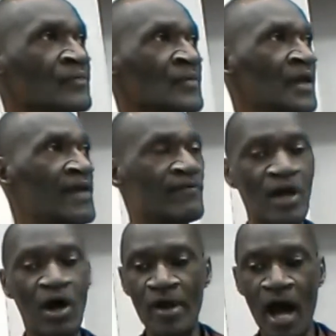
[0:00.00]
Even though
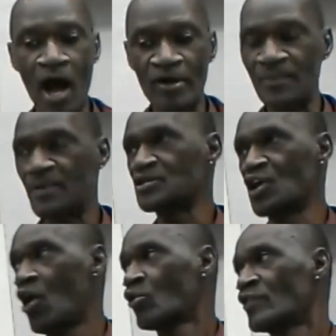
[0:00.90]
we already been
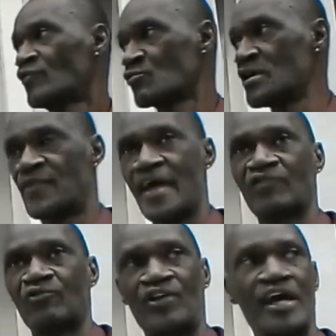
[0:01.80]
told that three things
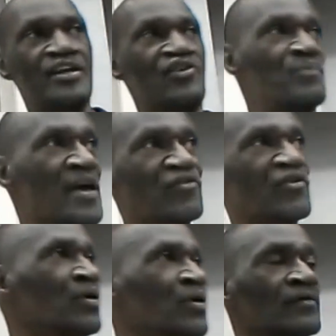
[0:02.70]
was indispensable.